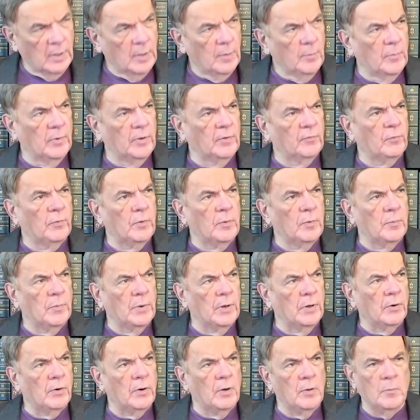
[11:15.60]
But if we
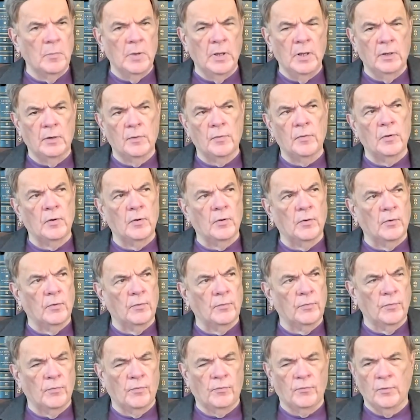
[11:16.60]
bury man in the
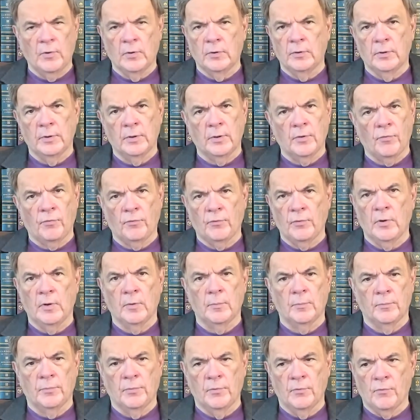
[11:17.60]
earth, it's not like a
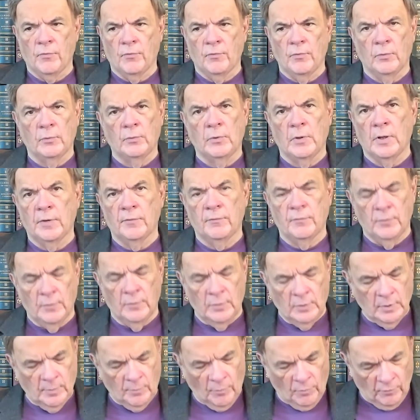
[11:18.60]
stump. There is no life
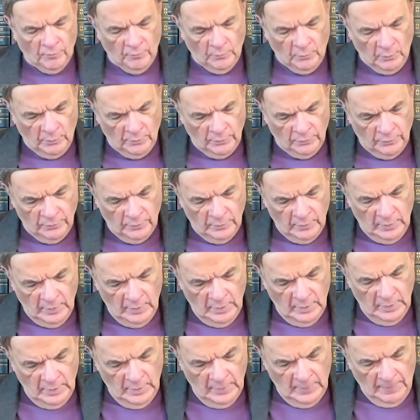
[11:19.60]
that comes forth.
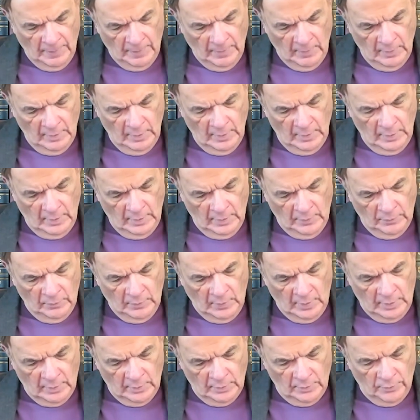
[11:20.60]
And
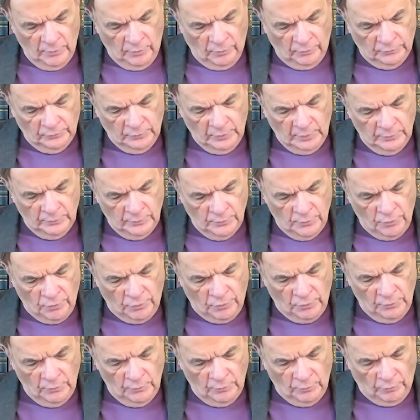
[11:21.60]
that its tender
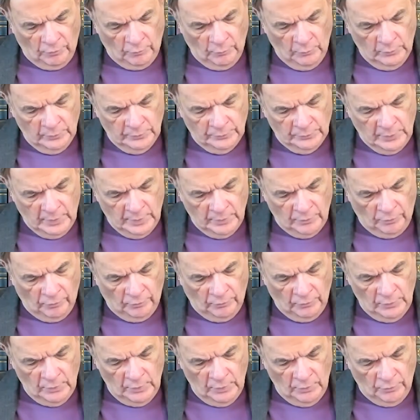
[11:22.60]
shoots will not
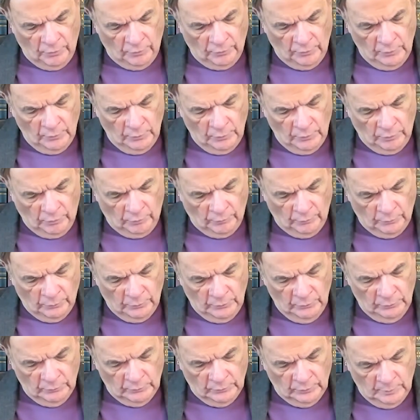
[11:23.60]
cease, though its
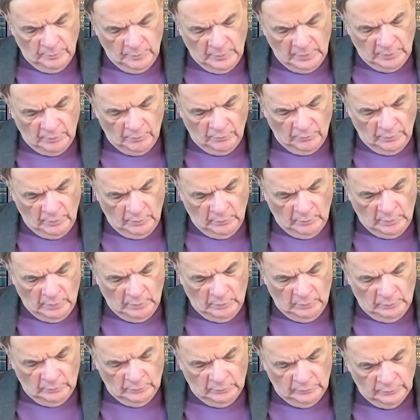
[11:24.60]
root may grow
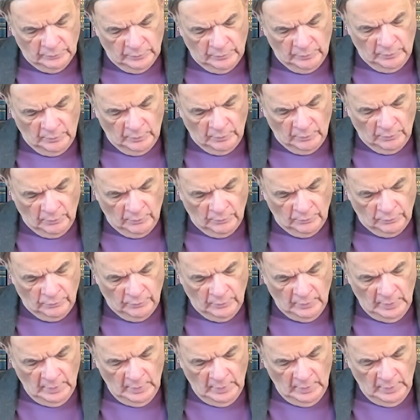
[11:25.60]
old in the earth,